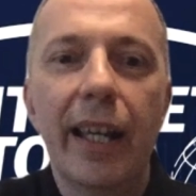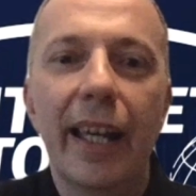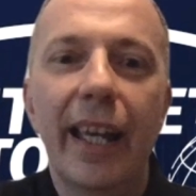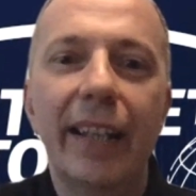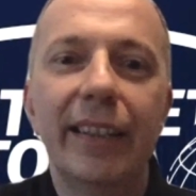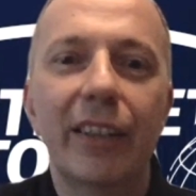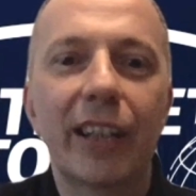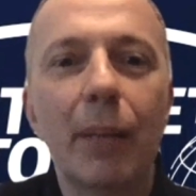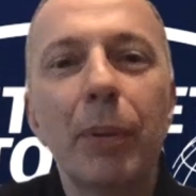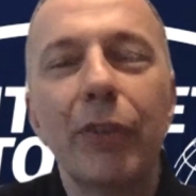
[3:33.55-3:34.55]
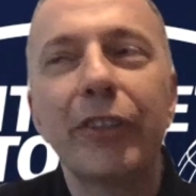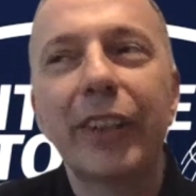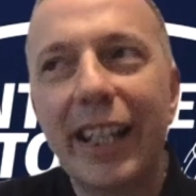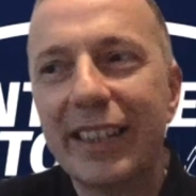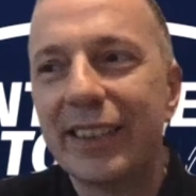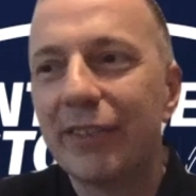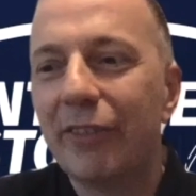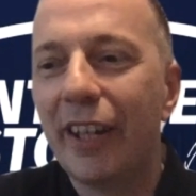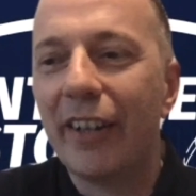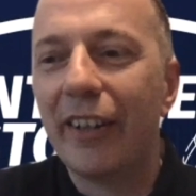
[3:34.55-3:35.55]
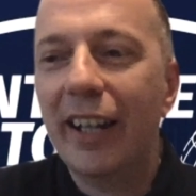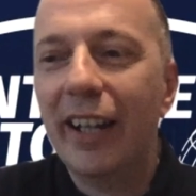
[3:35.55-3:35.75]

And there are a couple of cases where